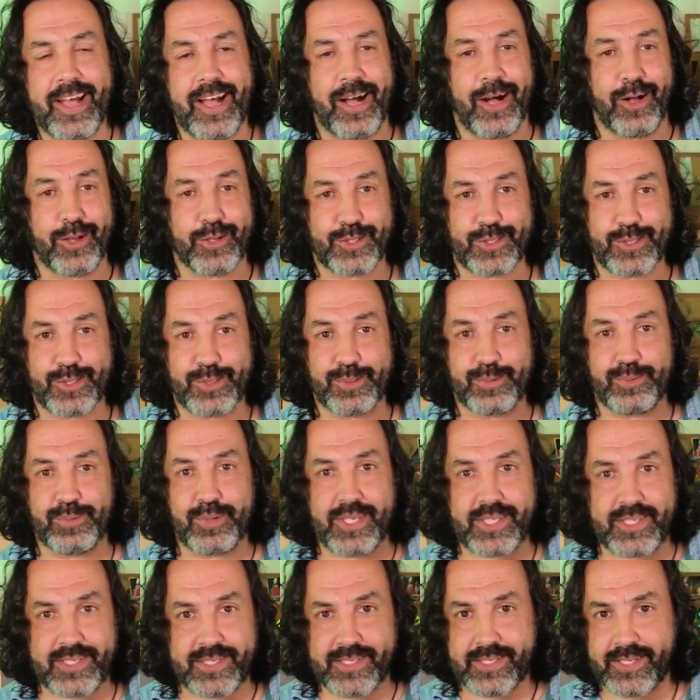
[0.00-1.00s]
Also,
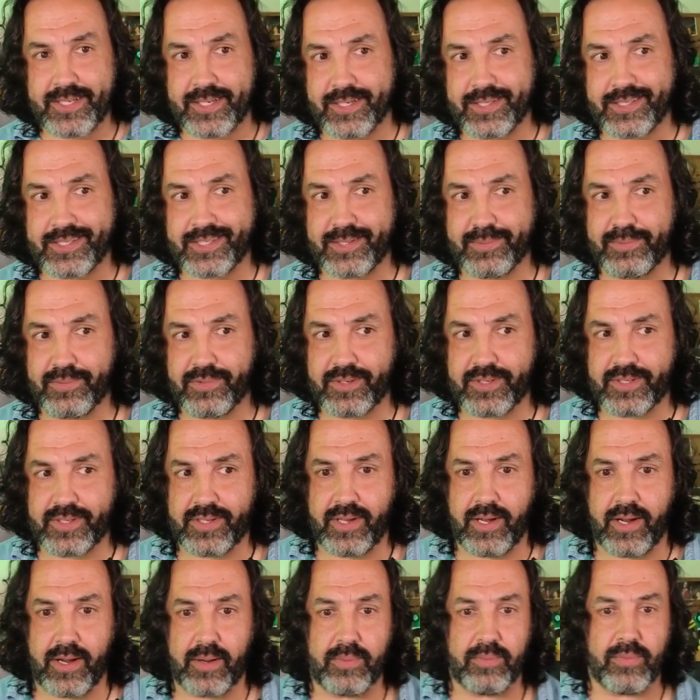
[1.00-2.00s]
which customers
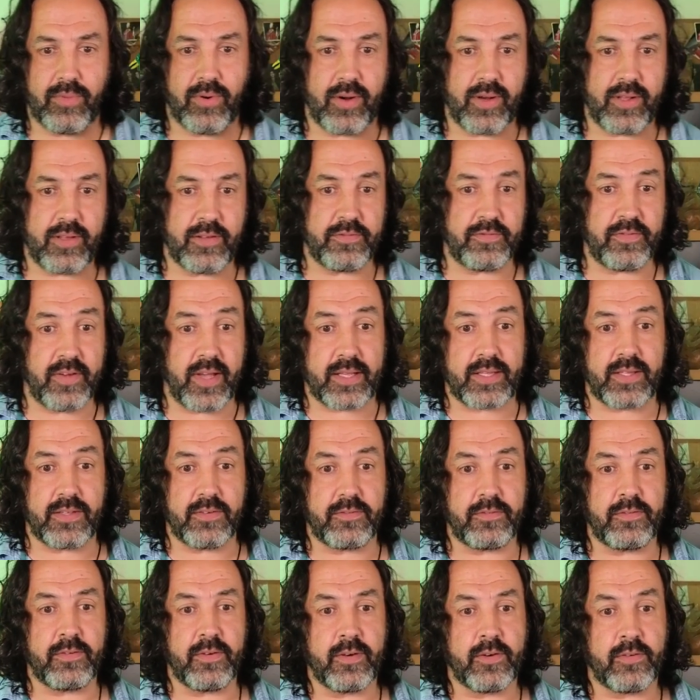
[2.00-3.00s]
they are more
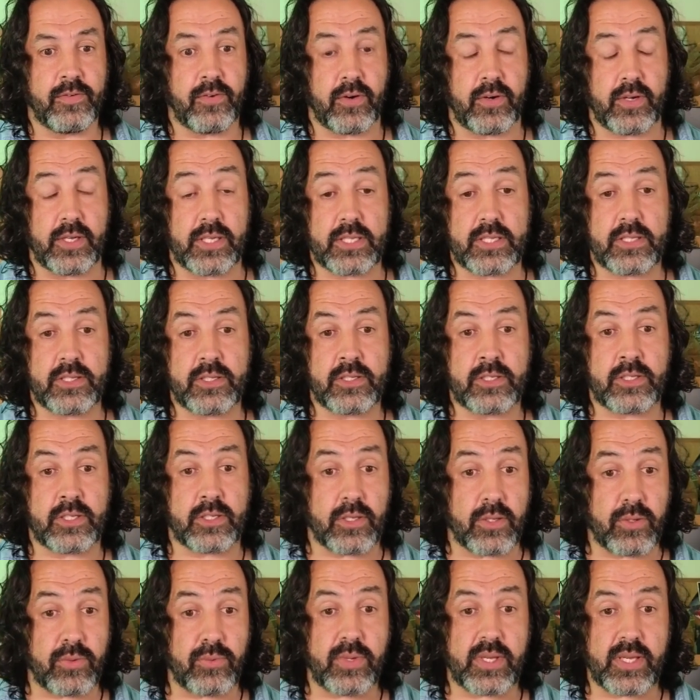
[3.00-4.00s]
effective for us,
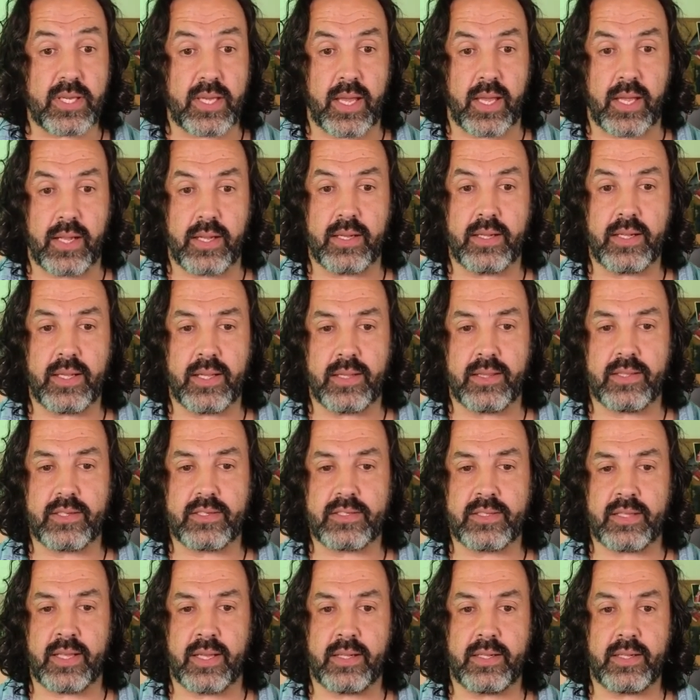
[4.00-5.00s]
so we can
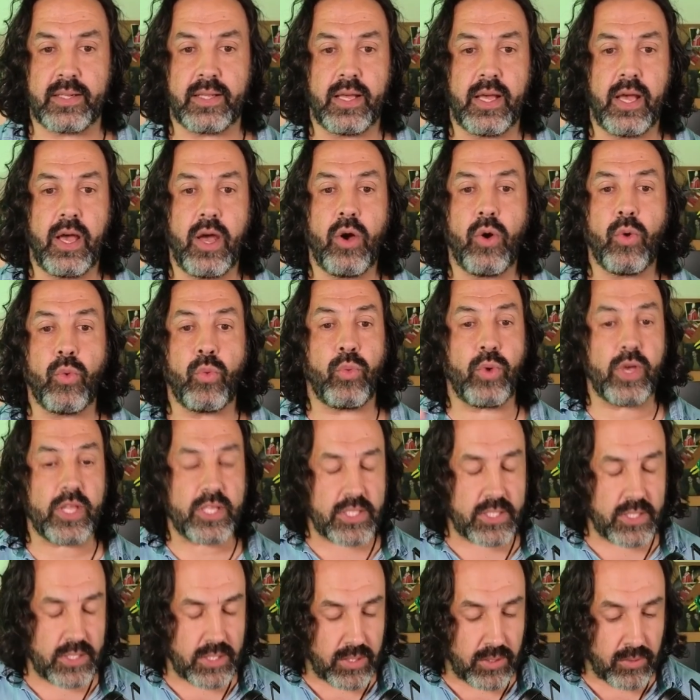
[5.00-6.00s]
understand
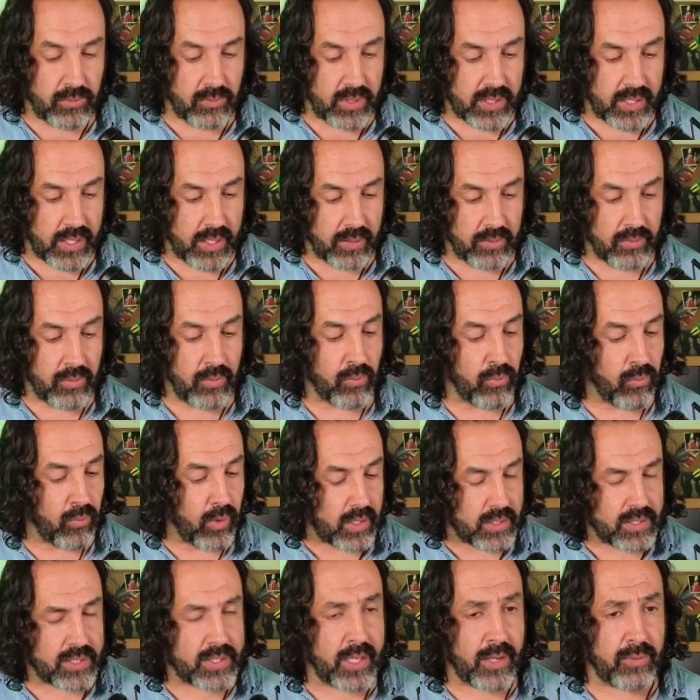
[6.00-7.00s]
which we can,
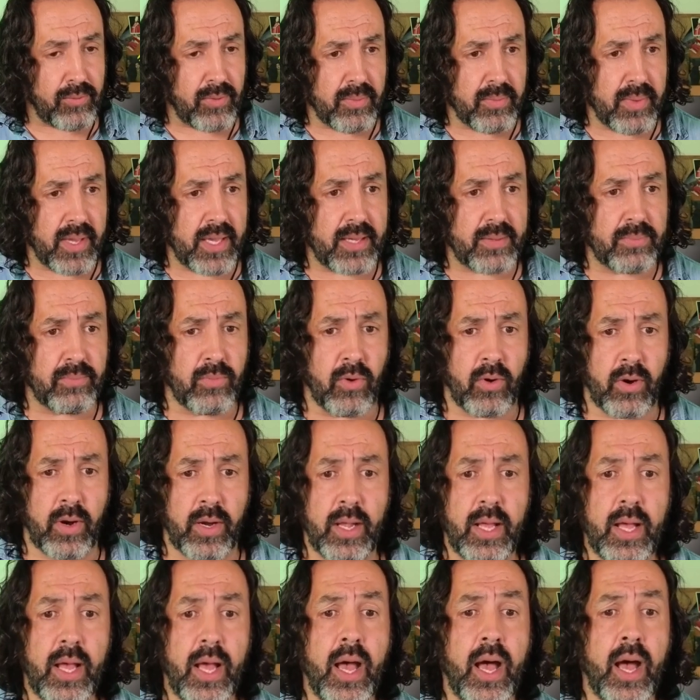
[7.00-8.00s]
what can we make
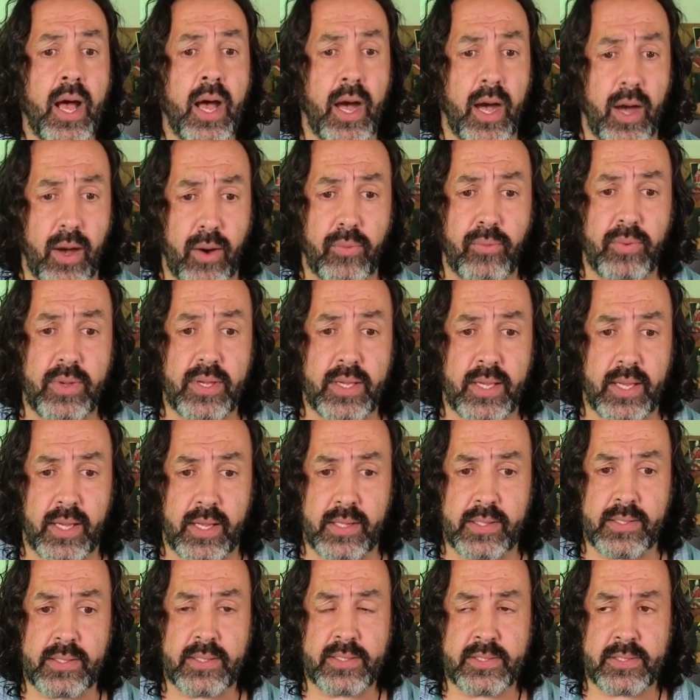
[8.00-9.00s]
more, how we
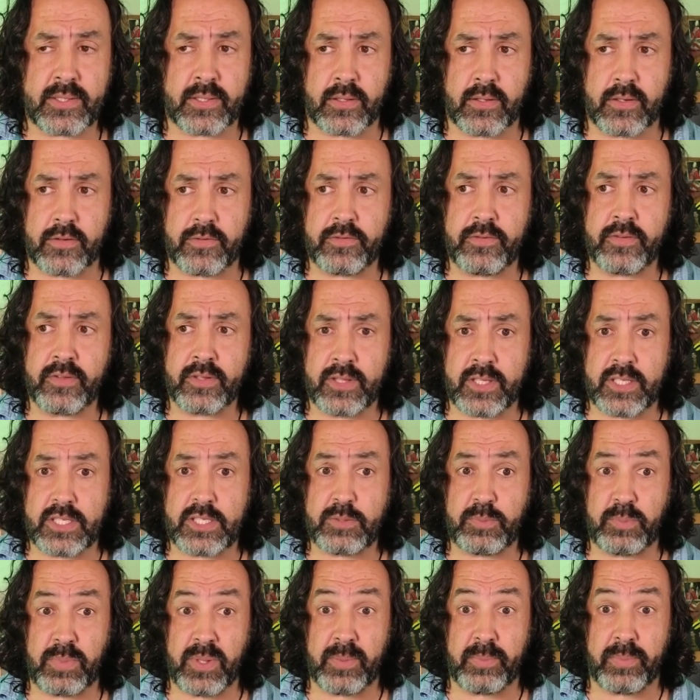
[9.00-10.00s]
can serve
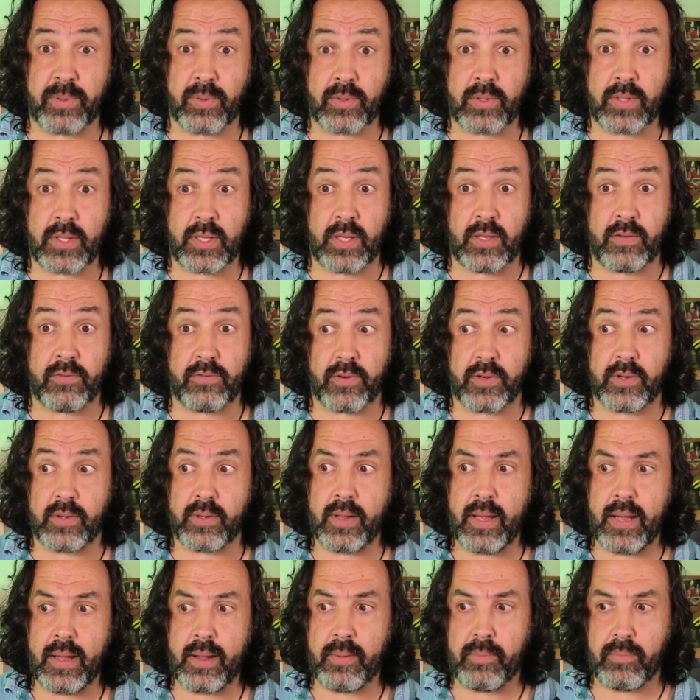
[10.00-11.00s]
these people even
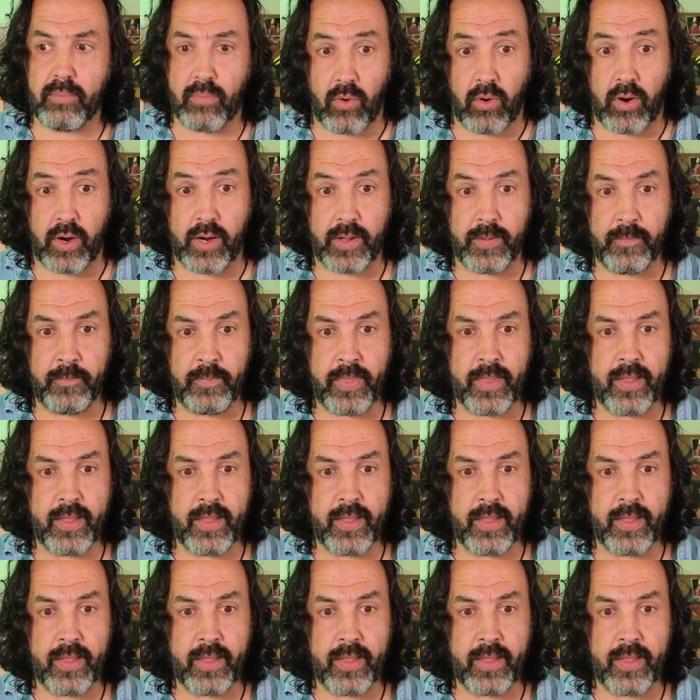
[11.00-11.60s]
more.